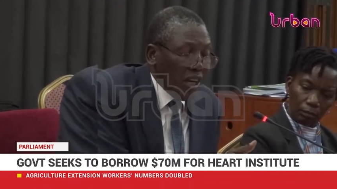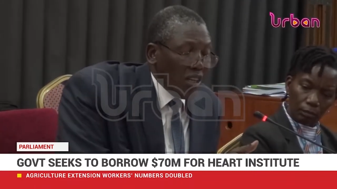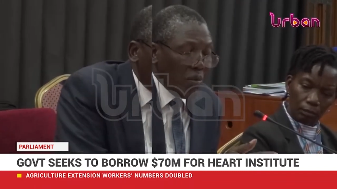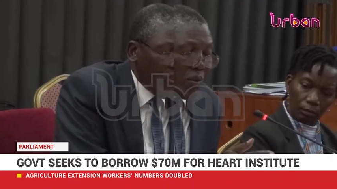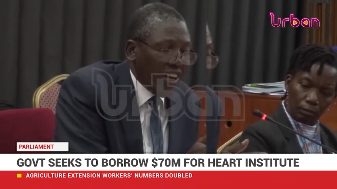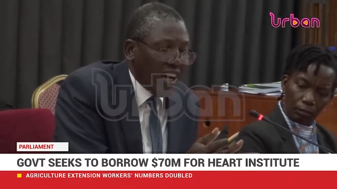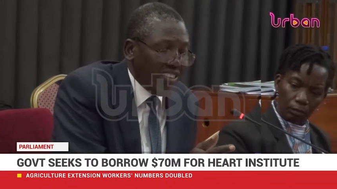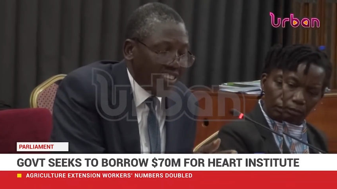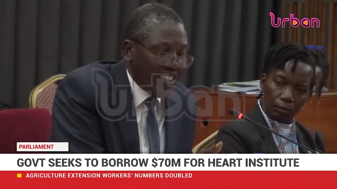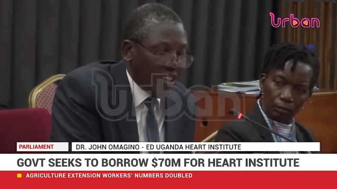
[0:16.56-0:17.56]
Speaker 1: get
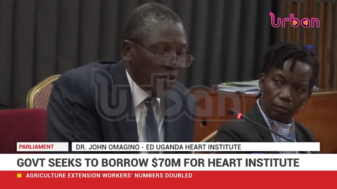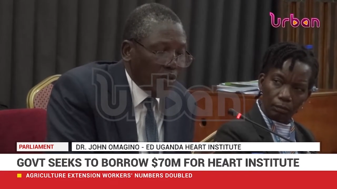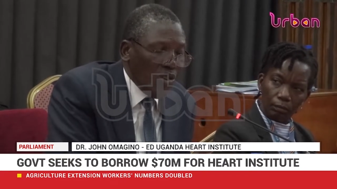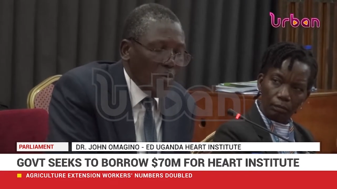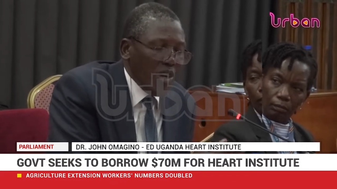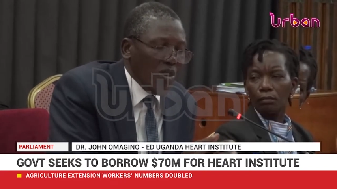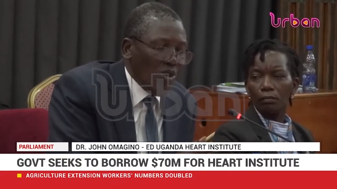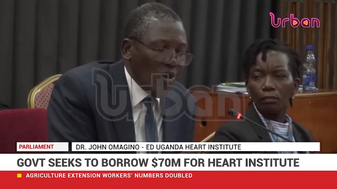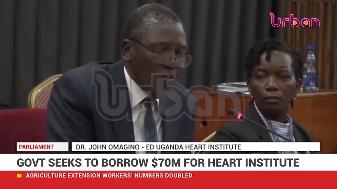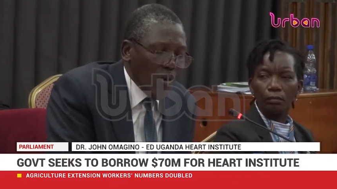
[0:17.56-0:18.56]
figures through the
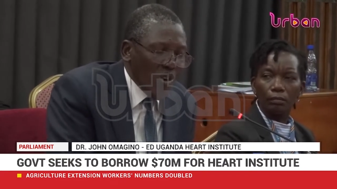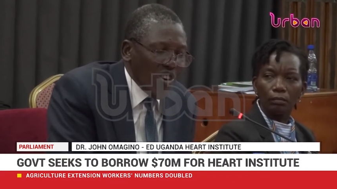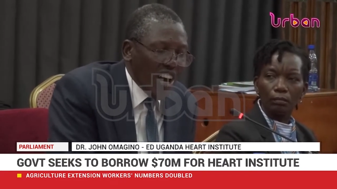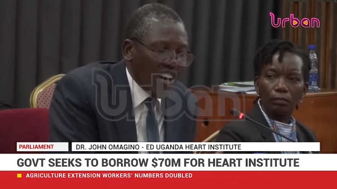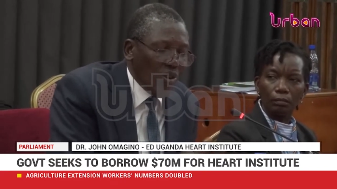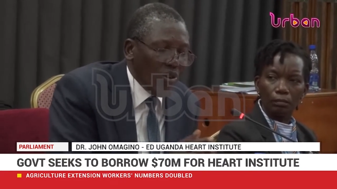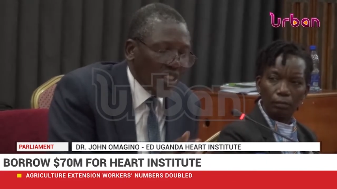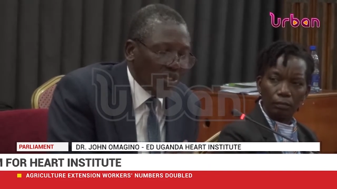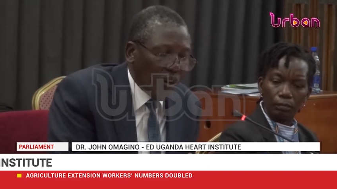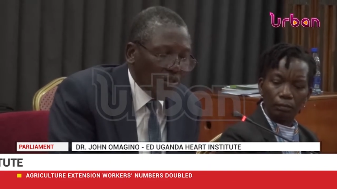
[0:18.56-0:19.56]
medical board and all
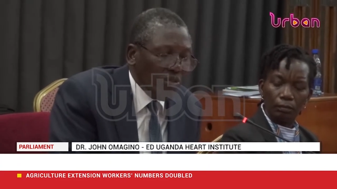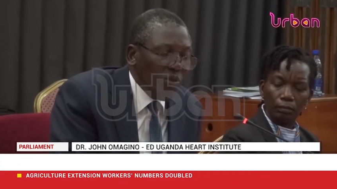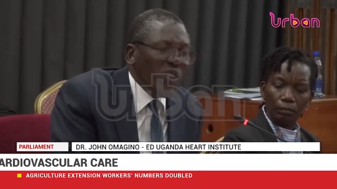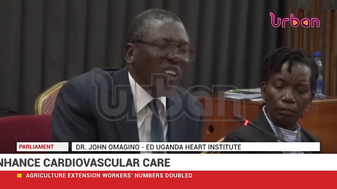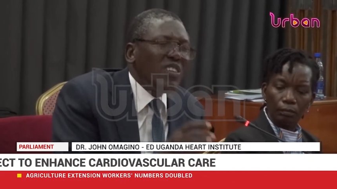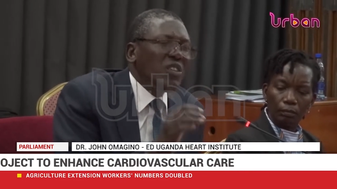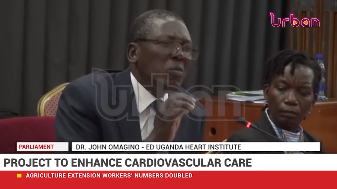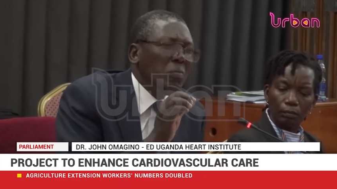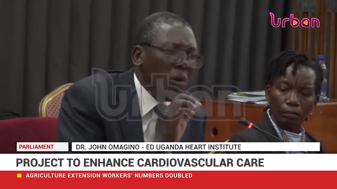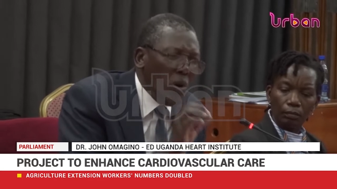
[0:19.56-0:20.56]
these ones. Those are the
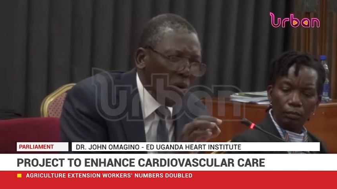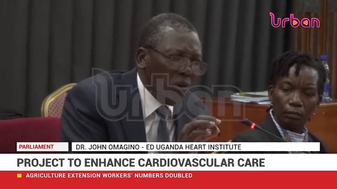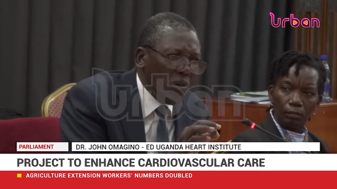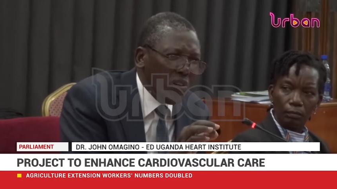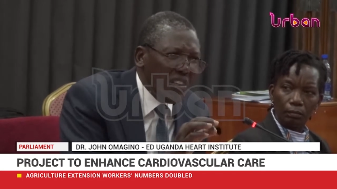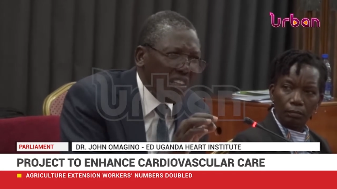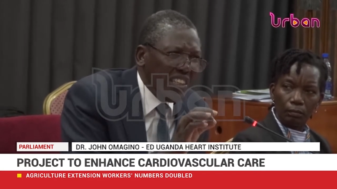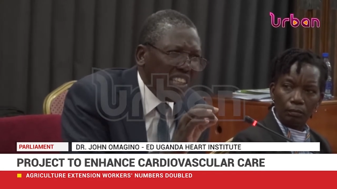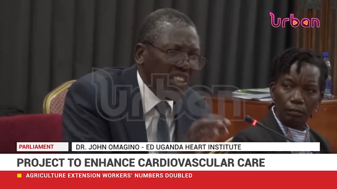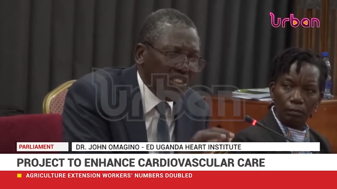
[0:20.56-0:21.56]
smaller
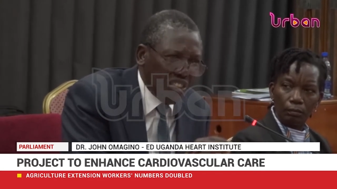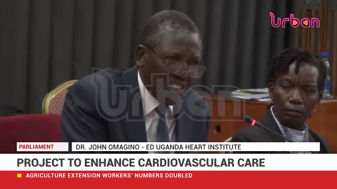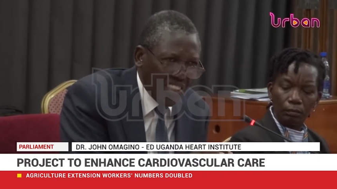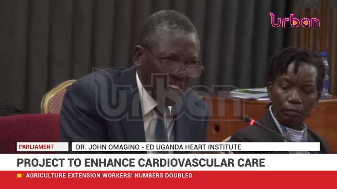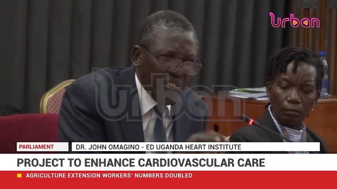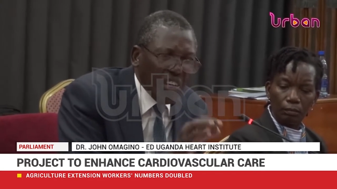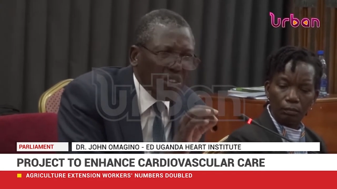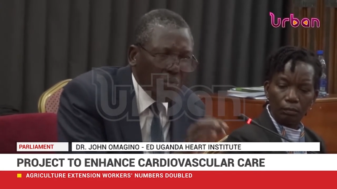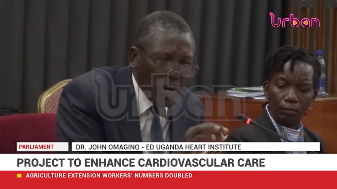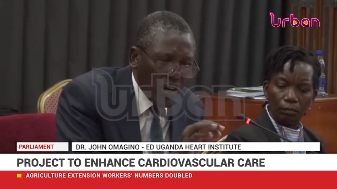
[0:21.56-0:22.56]
niche, a
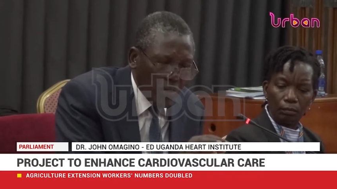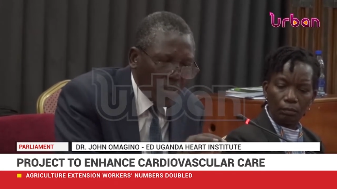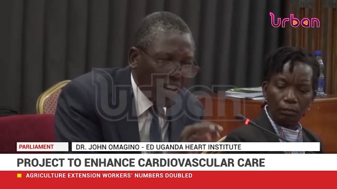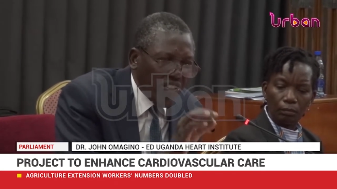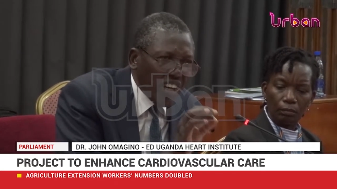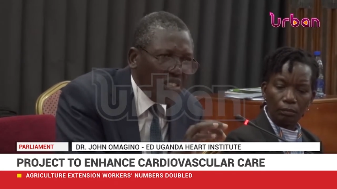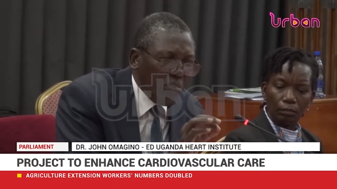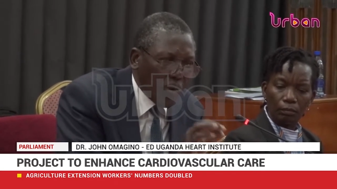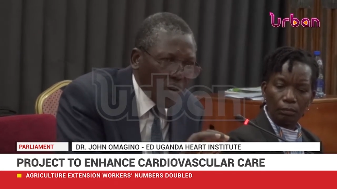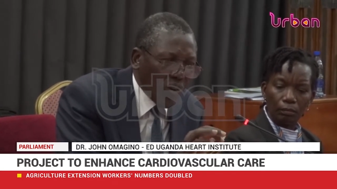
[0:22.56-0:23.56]
very small, let me say, a very
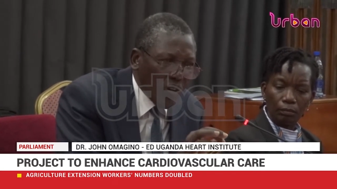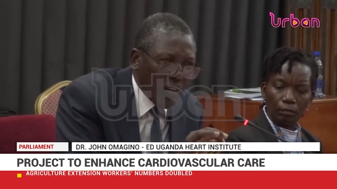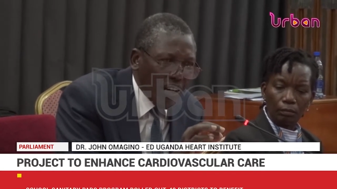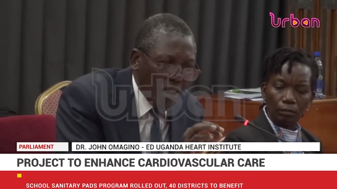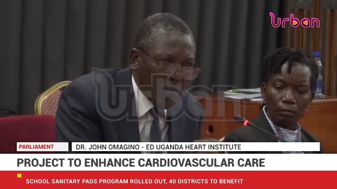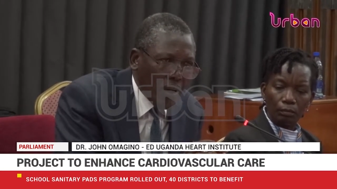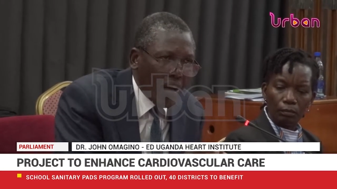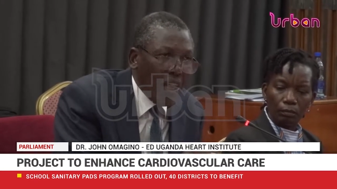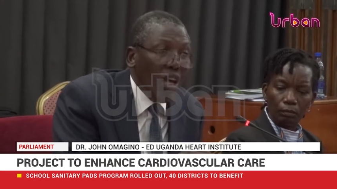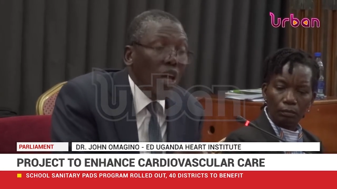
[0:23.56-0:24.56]
small
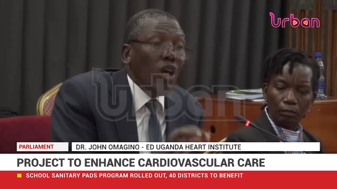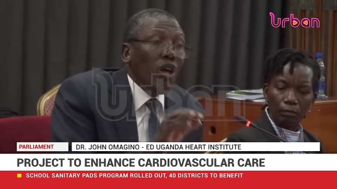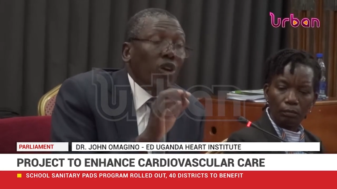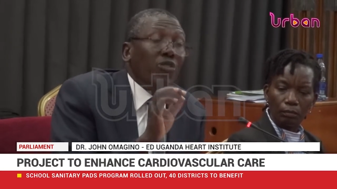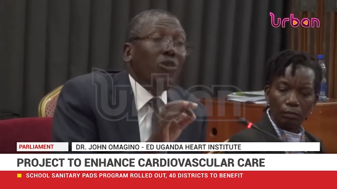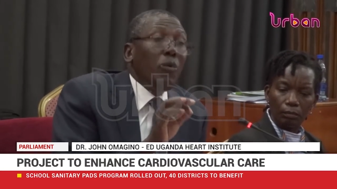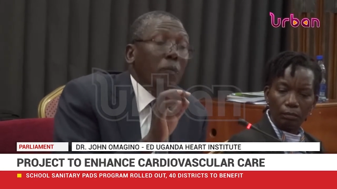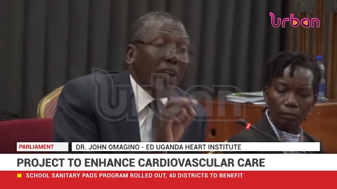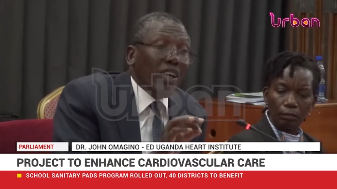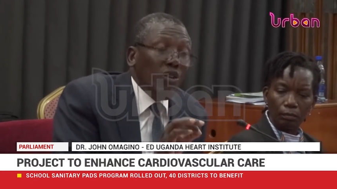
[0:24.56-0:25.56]
number. If you
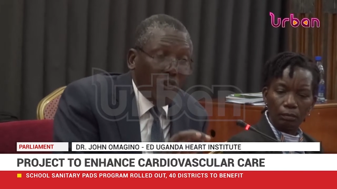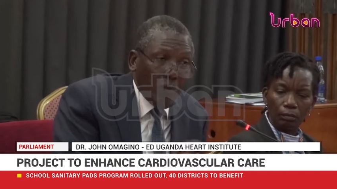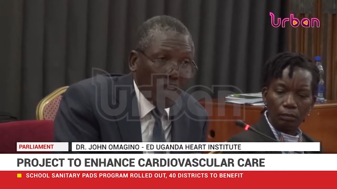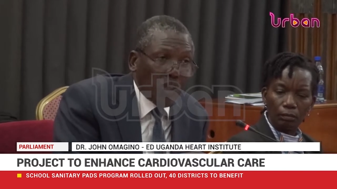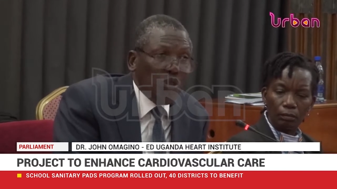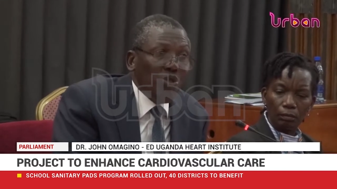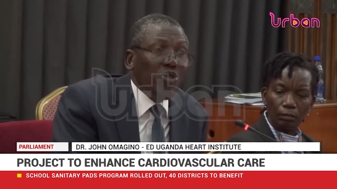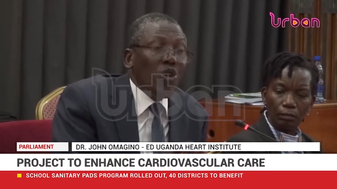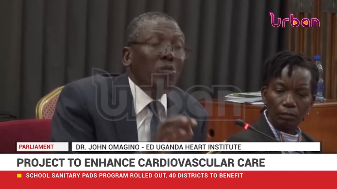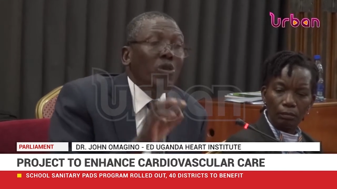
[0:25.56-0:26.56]
pick information
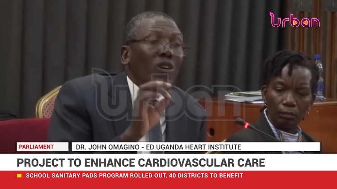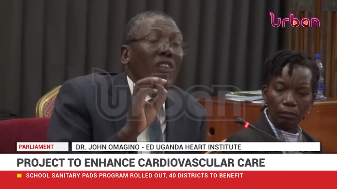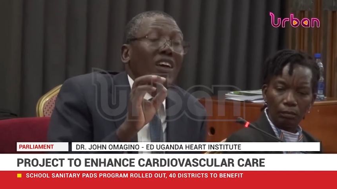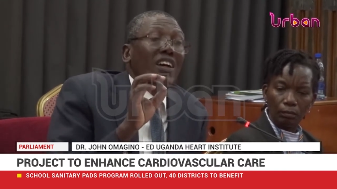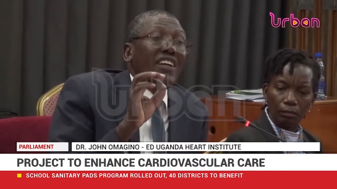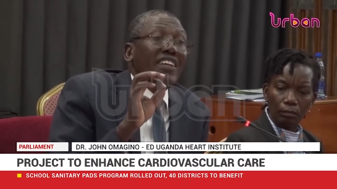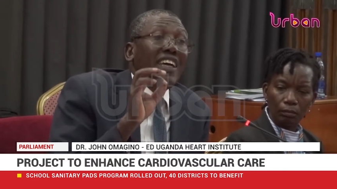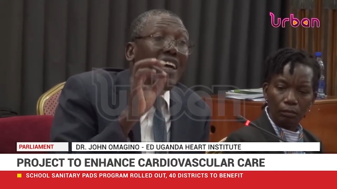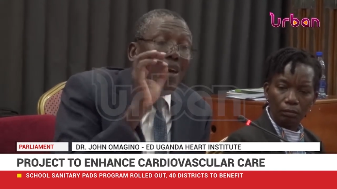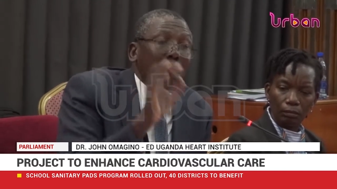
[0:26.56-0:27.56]
from
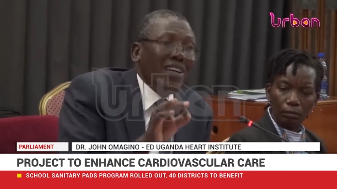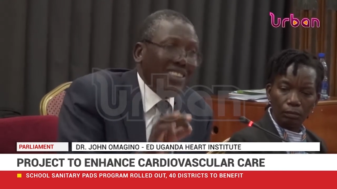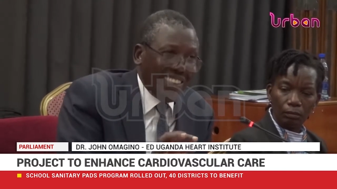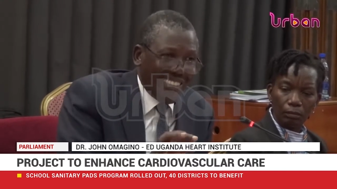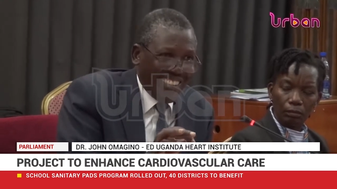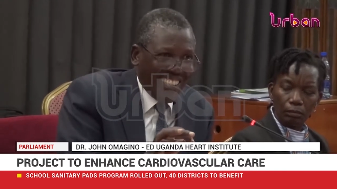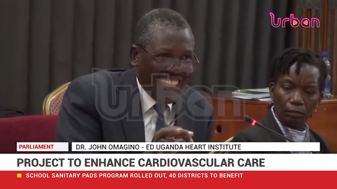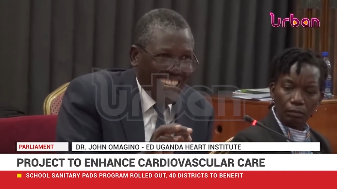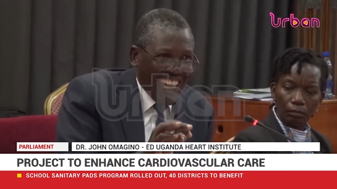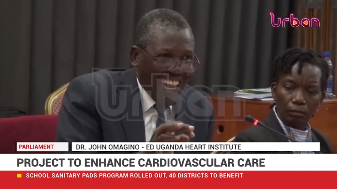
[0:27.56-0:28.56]
the embassies
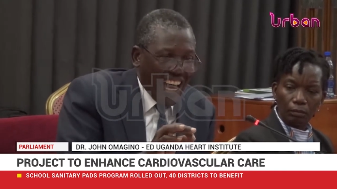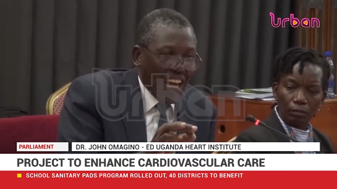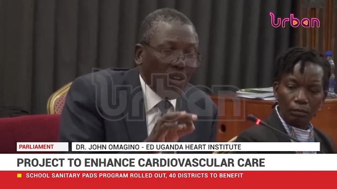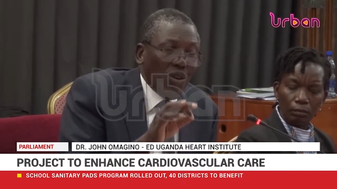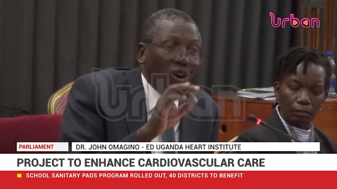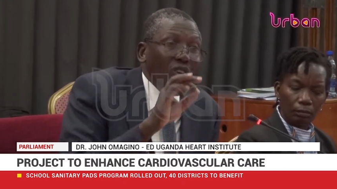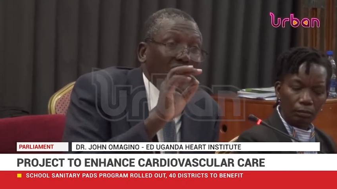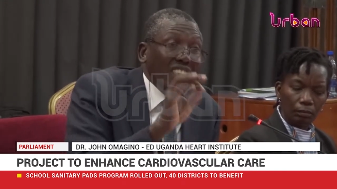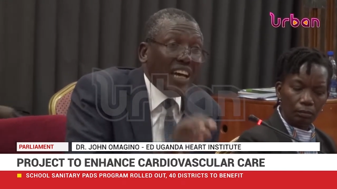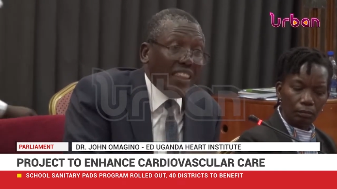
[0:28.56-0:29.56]
and
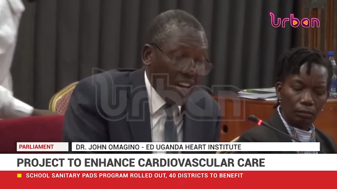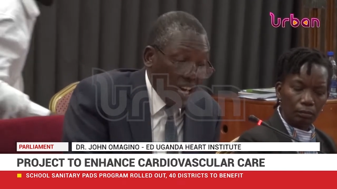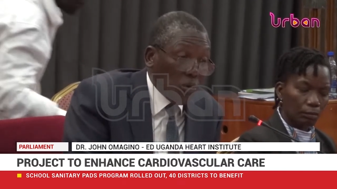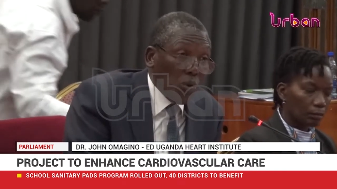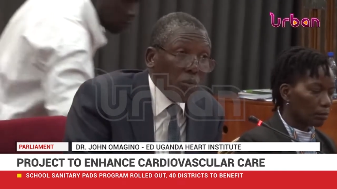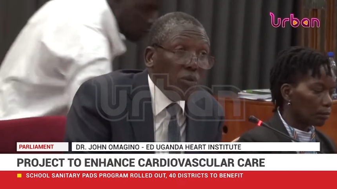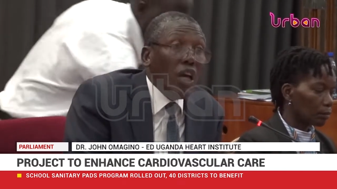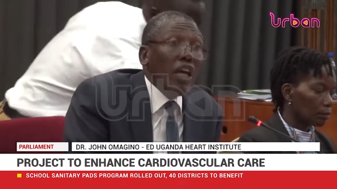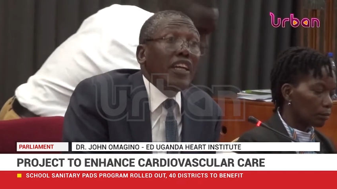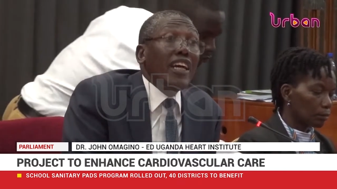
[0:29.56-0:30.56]
all these other groups,
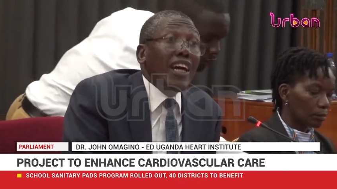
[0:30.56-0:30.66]
the